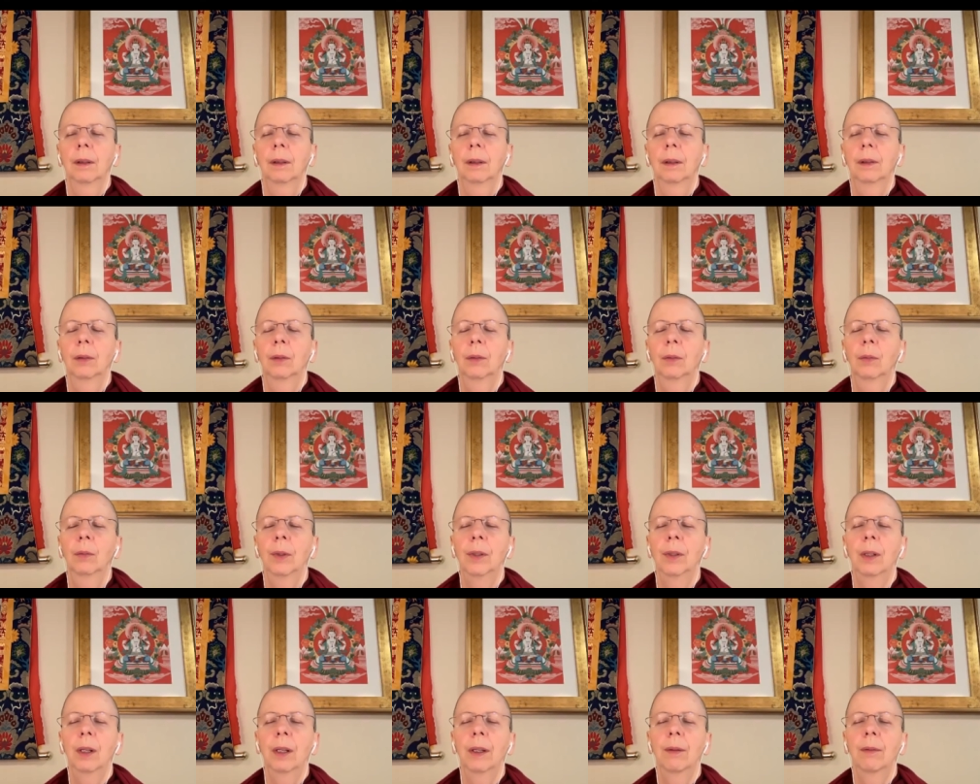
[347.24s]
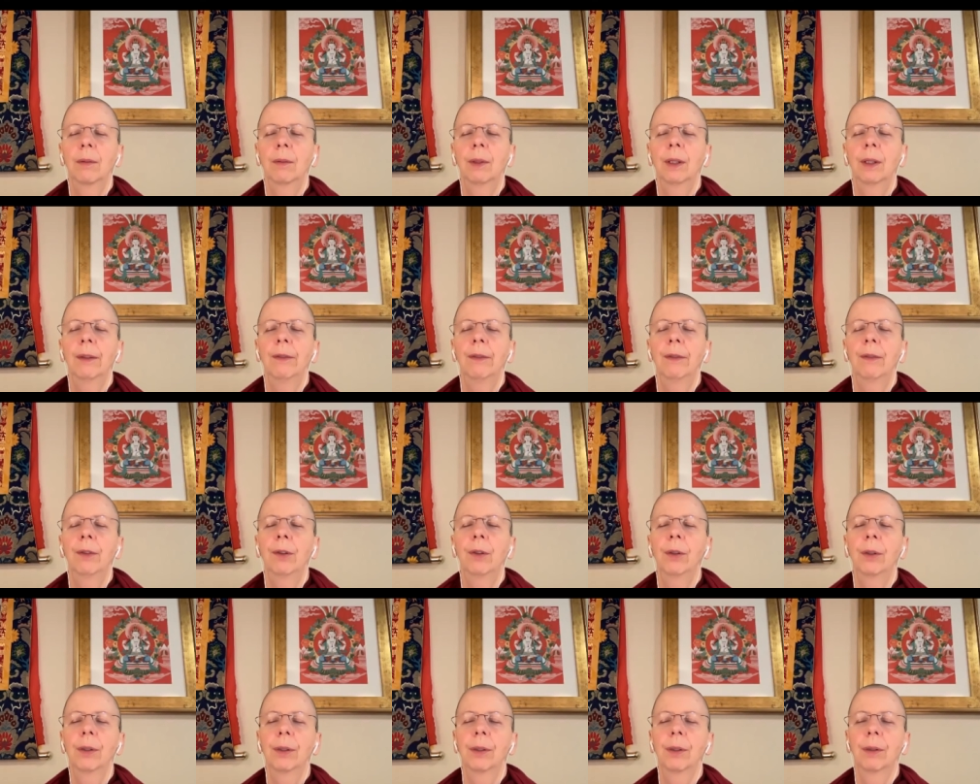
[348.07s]
And almost like
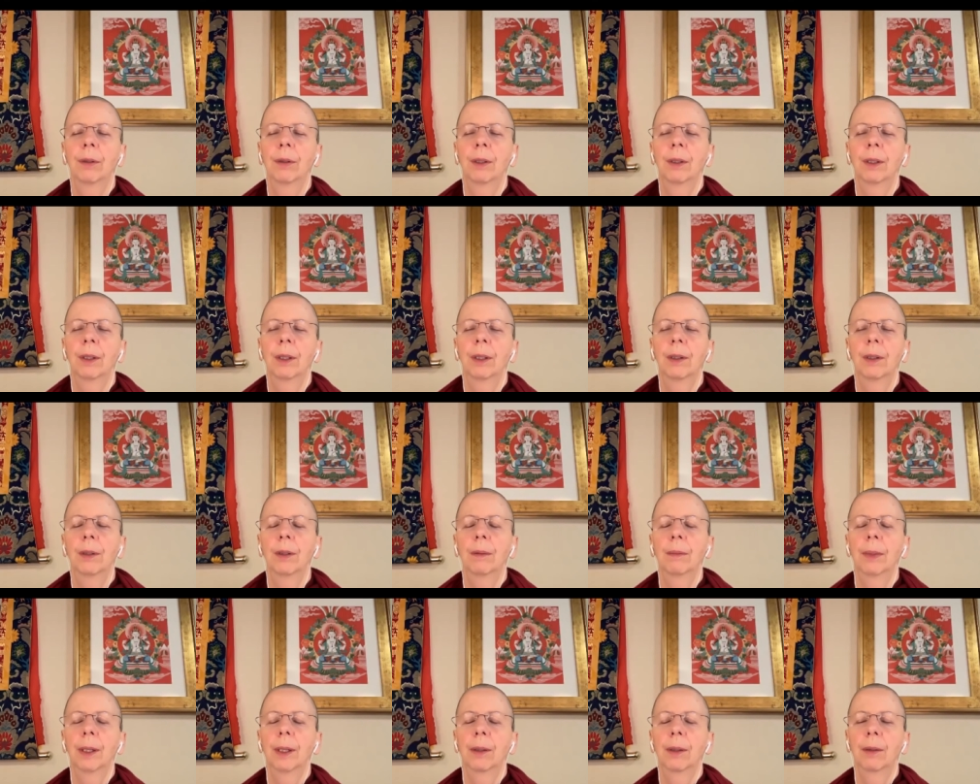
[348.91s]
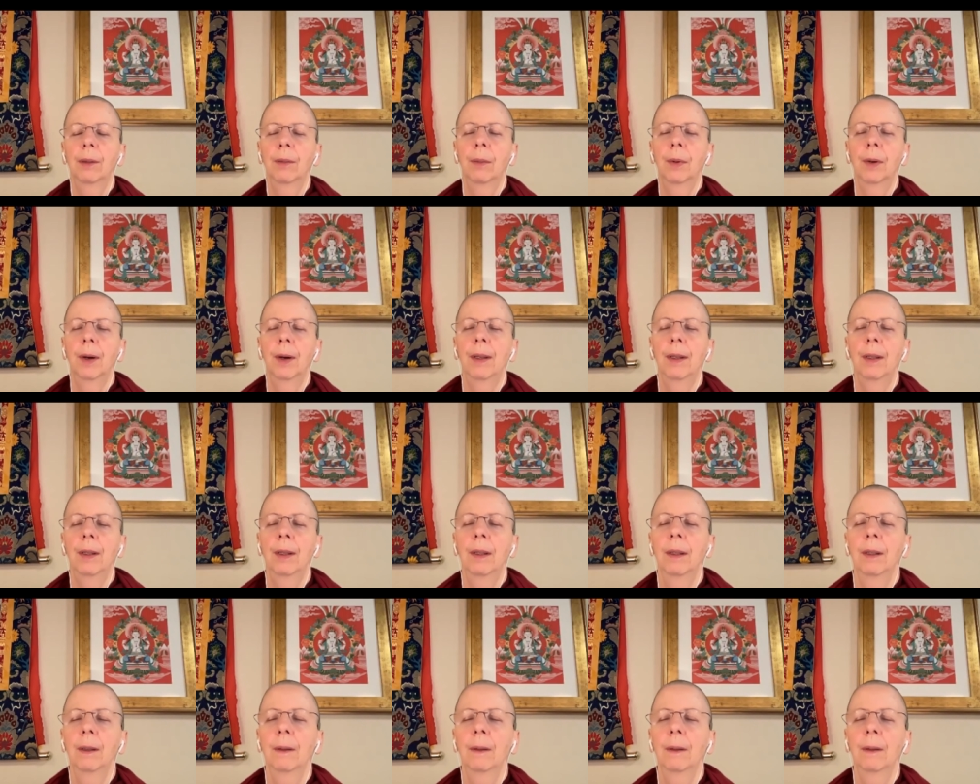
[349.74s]
refocus your attention back on the breath.